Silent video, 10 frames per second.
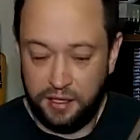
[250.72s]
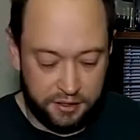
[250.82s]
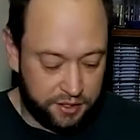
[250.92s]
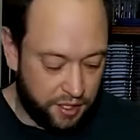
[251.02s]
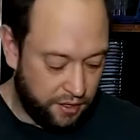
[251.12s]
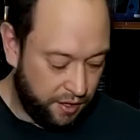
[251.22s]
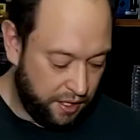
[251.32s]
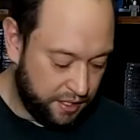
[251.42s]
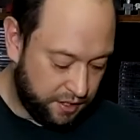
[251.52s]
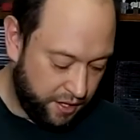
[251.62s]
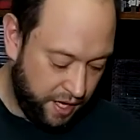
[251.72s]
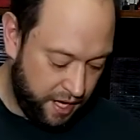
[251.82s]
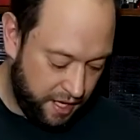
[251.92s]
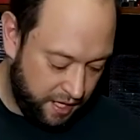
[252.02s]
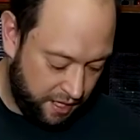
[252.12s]
So, let's go
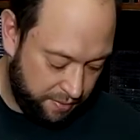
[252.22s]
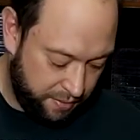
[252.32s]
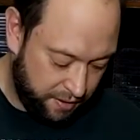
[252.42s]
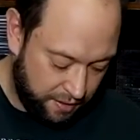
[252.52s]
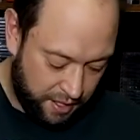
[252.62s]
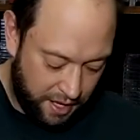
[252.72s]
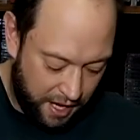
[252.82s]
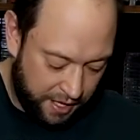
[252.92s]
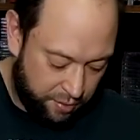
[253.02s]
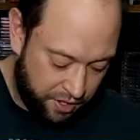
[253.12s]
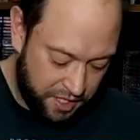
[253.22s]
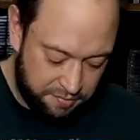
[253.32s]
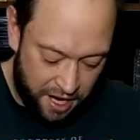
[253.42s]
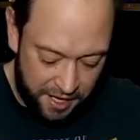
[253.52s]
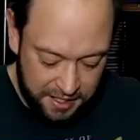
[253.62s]
ahead. I like putting these
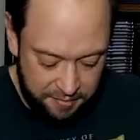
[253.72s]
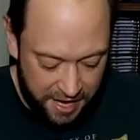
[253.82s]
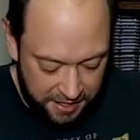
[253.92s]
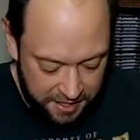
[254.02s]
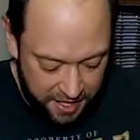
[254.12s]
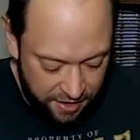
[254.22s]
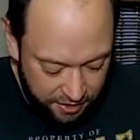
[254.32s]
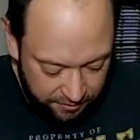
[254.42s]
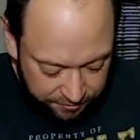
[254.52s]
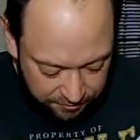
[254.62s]
boxes back together.